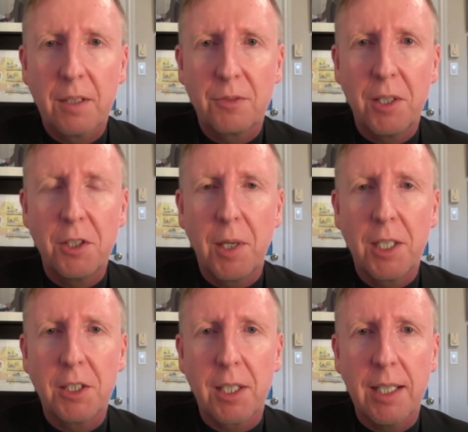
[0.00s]
friends who
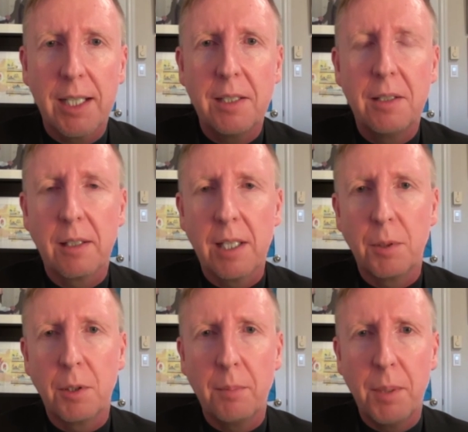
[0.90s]
actually got elected as
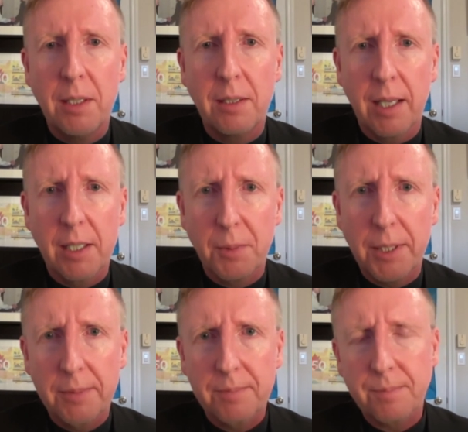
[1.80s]
Labour MPs last week.